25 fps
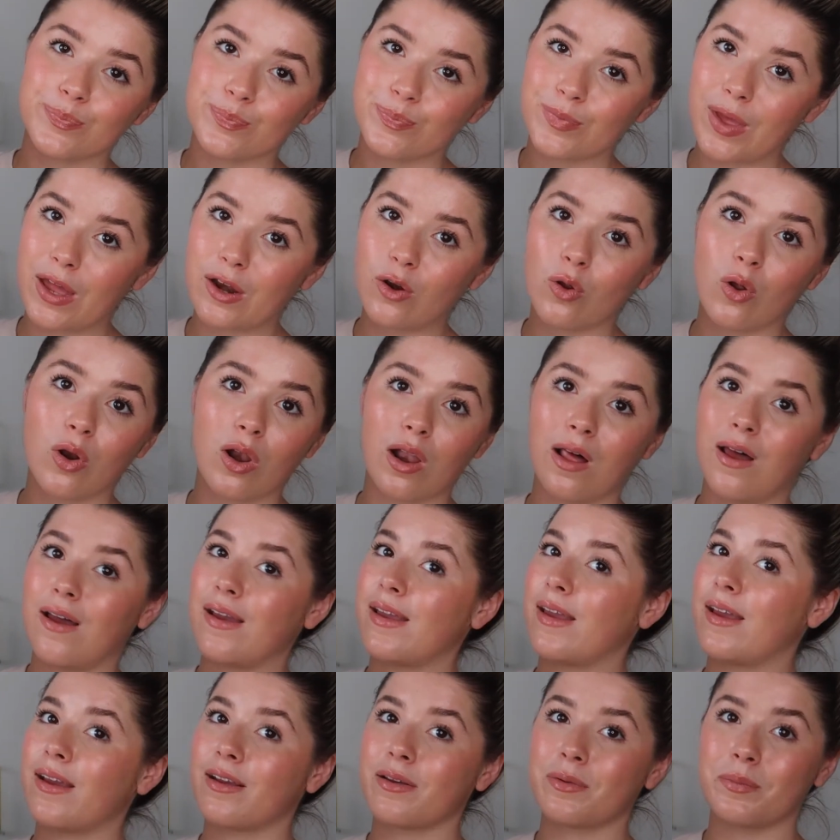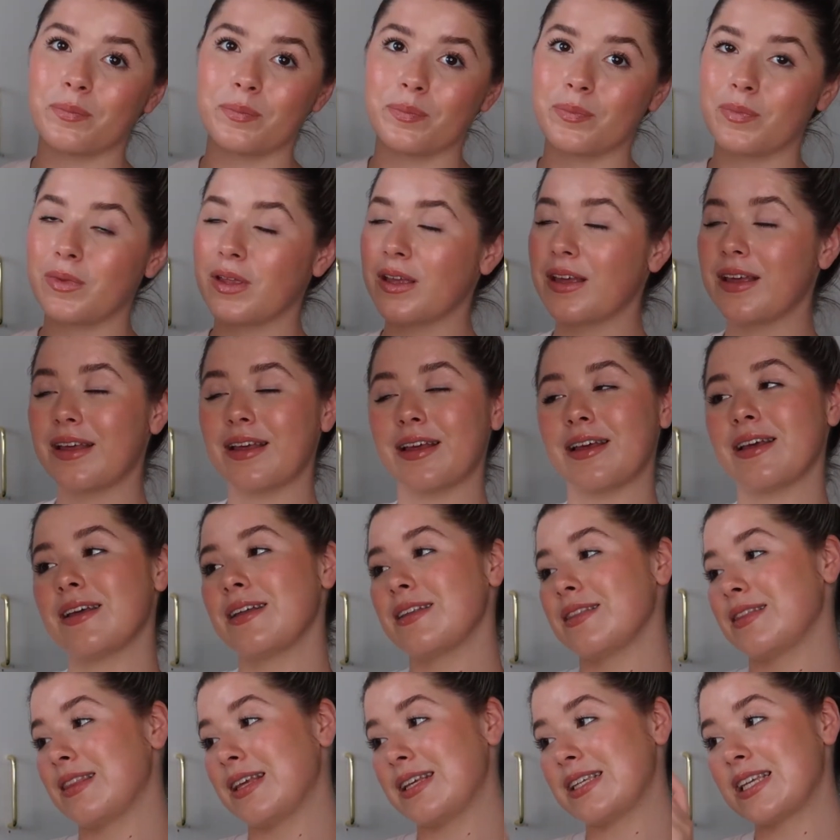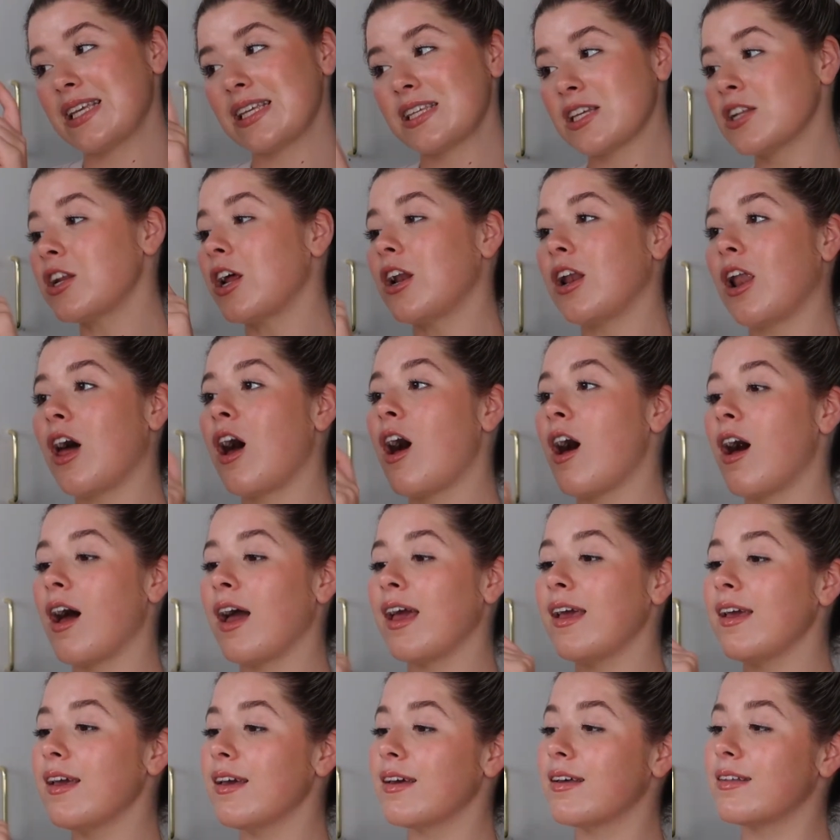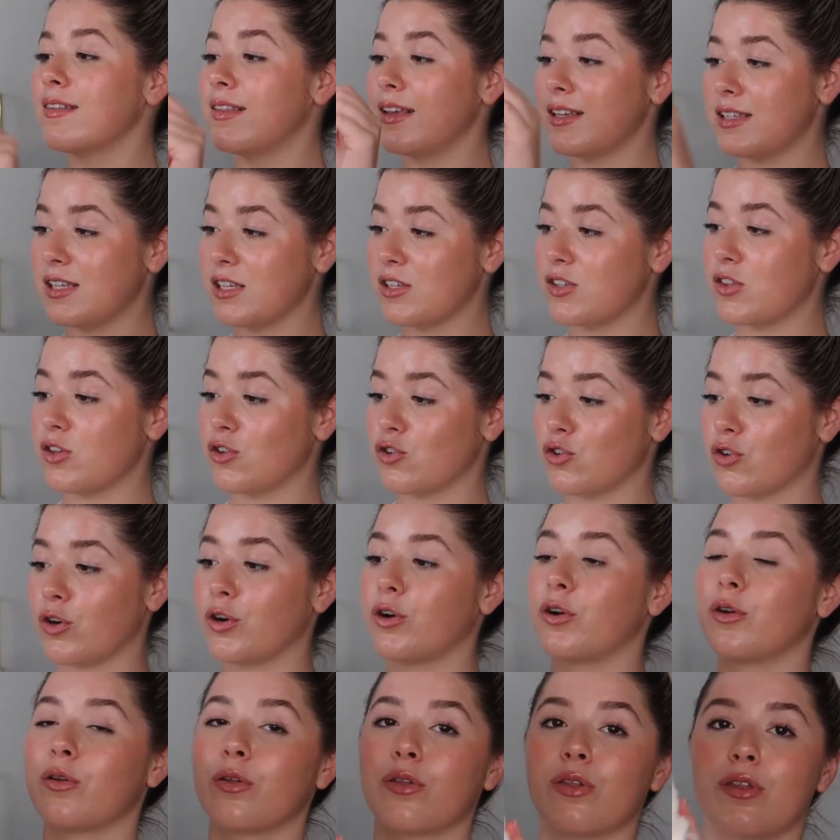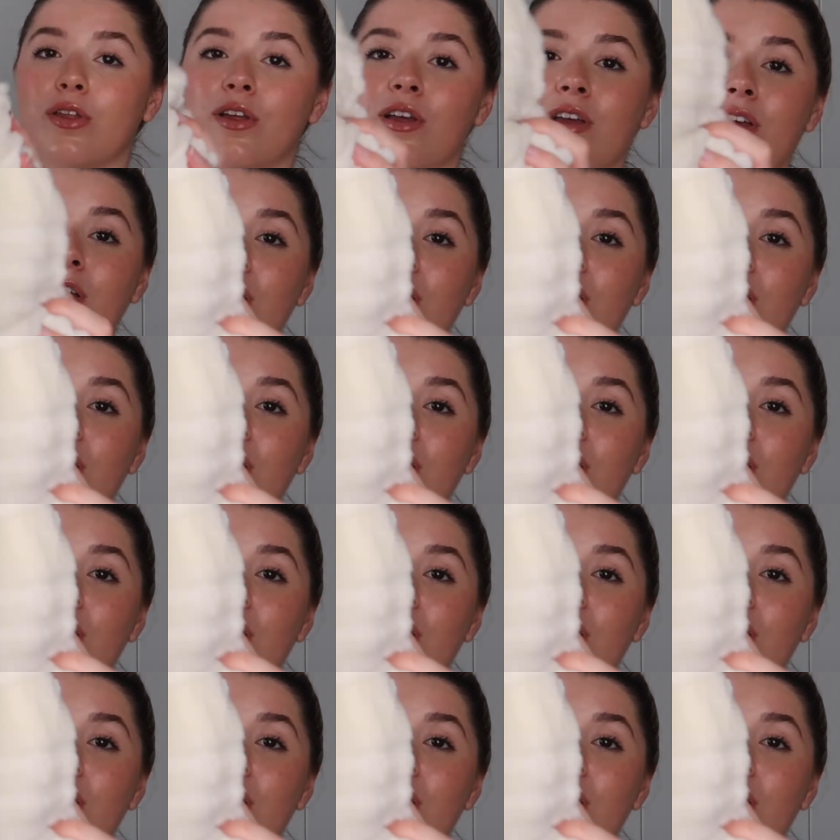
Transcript: They're not lying. This isn't a lie, this is the truth.